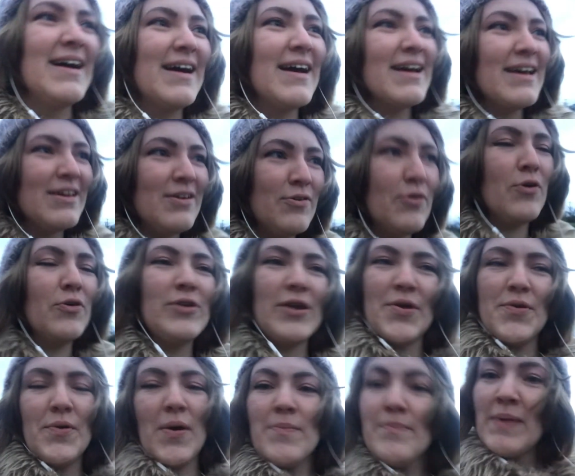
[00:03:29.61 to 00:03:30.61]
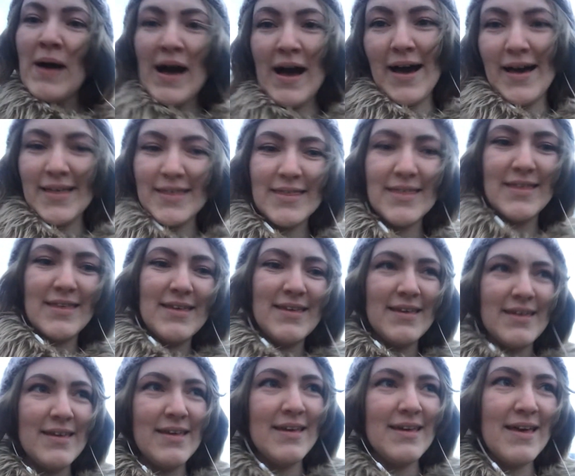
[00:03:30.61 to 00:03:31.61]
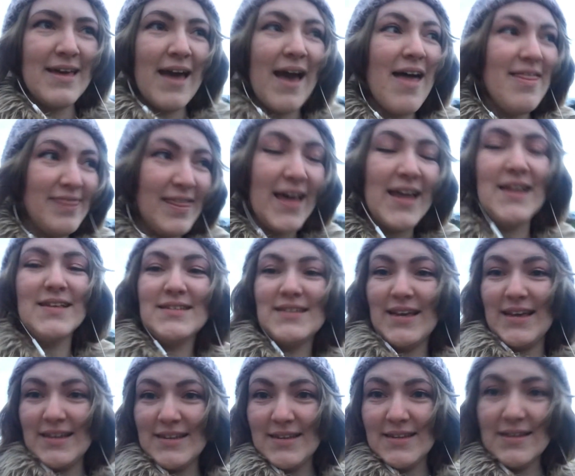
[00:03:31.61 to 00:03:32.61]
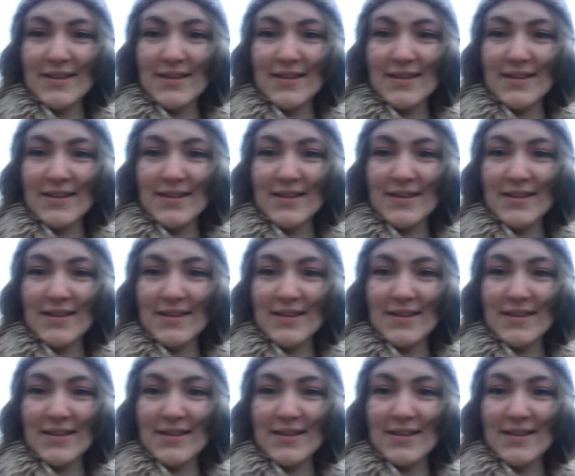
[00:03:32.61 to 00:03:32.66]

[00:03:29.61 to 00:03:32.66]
He'll go down one path and that is it.